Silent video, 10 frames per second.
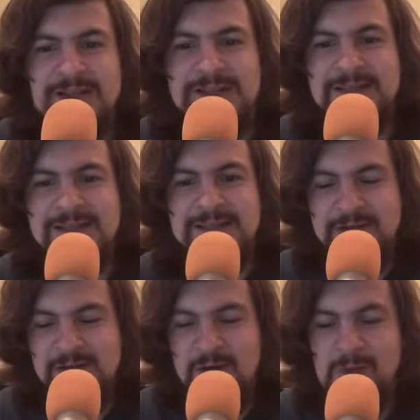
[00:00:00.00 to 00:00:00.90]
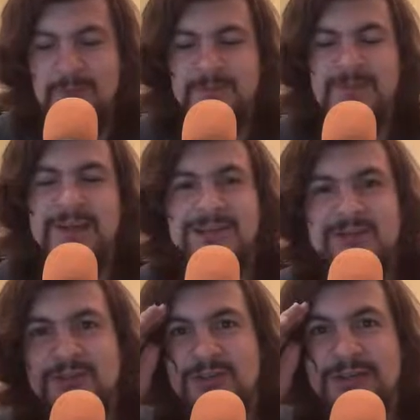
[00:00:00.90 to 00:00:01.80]
and there you go. Thanks
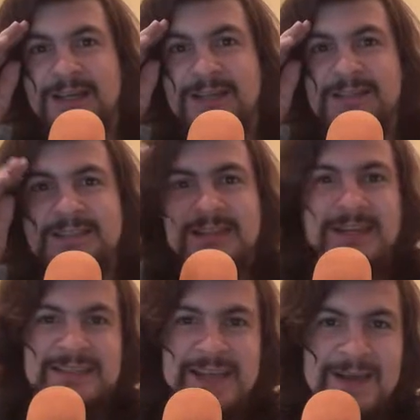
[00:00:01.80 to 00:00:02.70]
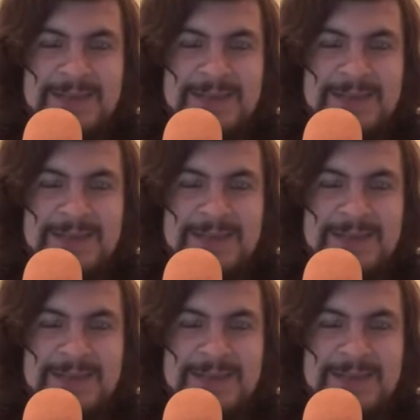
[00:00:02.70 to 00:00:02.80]
for tuning in, and see you next time.